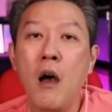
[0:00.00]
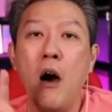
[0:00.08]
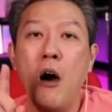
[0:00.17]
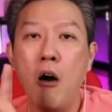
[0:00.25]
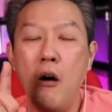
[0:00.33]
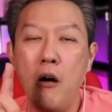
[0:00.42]

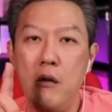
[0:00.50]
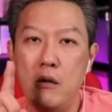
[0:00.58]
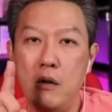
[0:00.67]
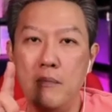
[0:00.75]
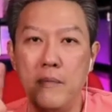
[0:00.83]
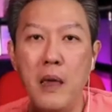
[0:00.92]
or
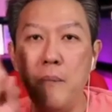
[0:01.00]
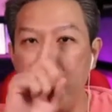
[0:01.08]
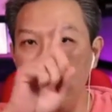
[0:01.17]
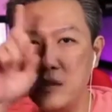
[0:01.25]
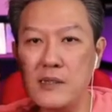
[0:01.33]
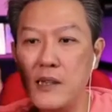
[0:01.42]
maybe
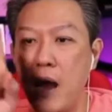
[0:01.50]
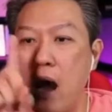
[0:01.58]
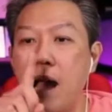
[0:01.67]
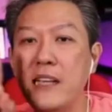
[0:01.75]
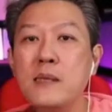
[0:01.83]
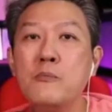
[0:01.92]
just the
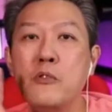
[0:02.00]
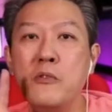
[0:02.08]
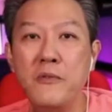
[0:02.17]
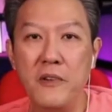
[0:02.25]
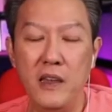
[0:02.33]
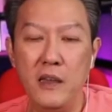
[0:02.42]
eyes
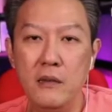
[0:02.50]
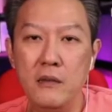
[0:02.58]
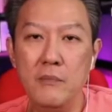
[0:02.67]
moving